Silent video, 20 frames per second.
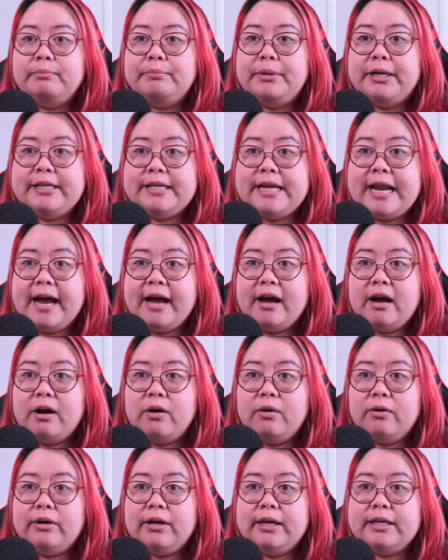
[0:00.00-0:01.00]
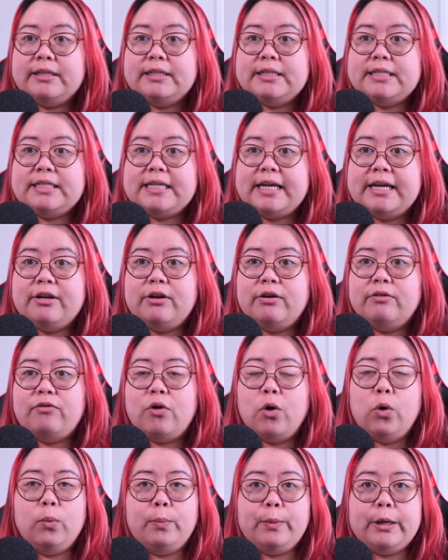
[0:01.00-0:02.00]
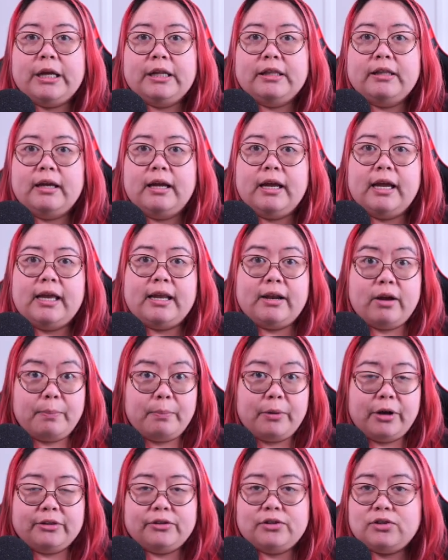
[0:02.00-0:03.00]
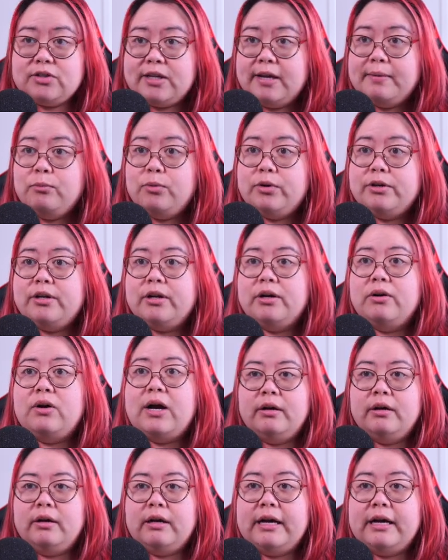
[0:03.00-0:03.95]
But now, instead of opening it up on the same window,